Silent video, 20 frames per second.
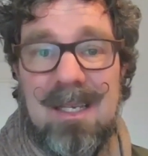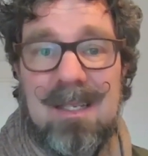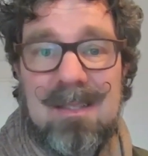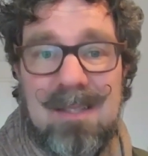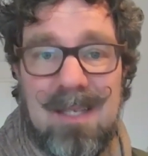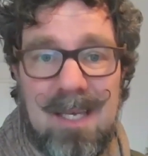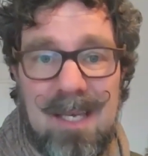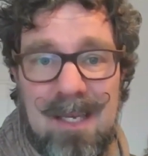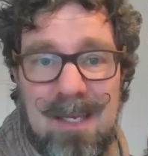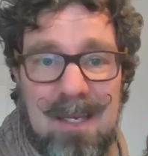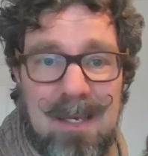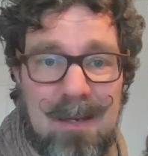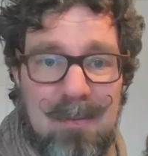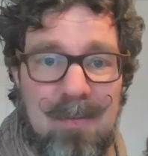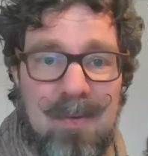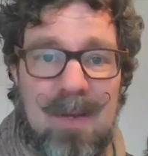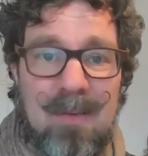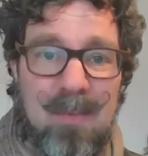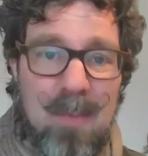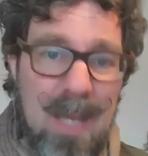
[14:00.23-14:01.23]
is key.
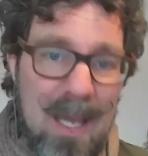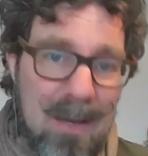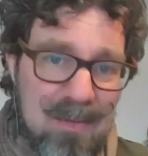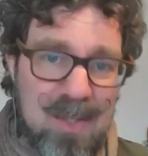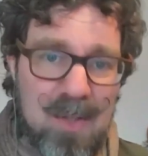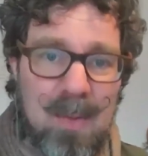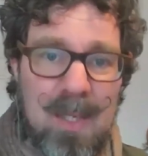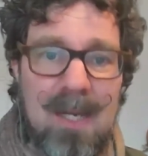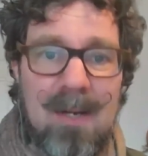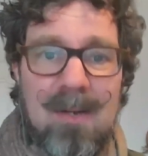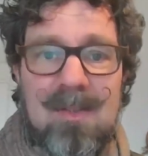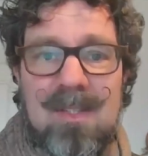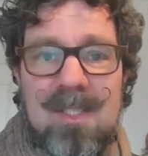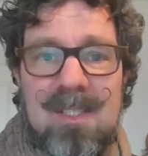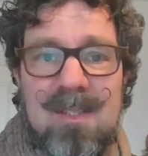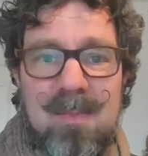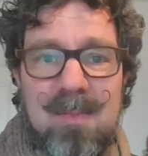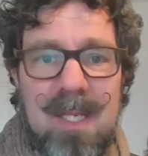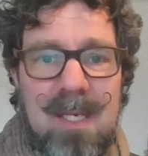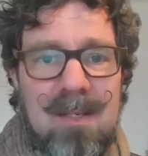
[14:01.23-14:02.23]
If we have two ears,
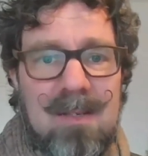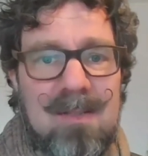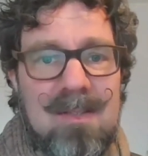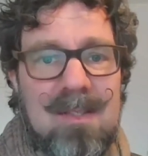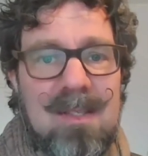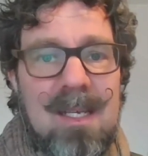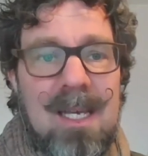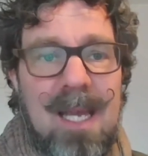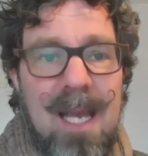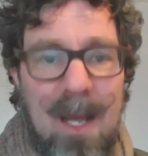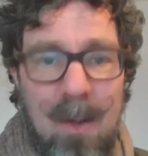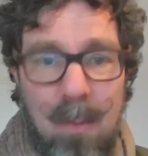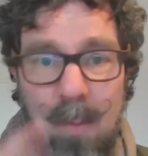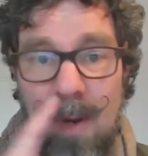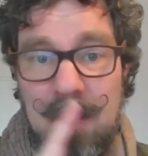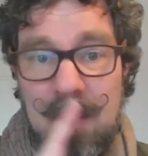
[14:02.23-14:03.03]
it's because, and one